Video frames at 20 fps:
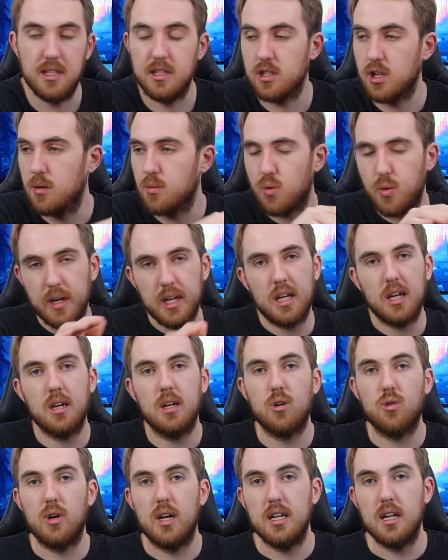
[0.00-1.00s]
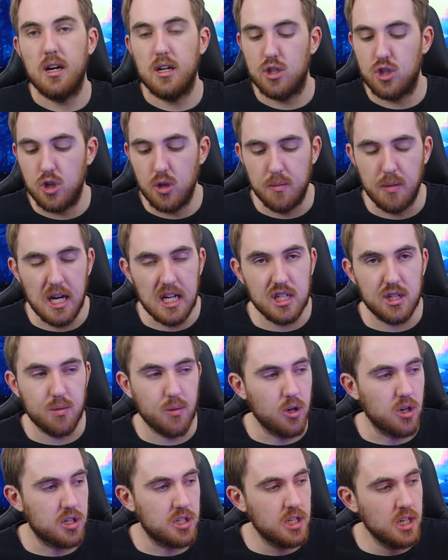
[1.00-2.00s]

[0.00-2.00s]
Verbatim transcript: So I'm quickly gonna run two benchmarks,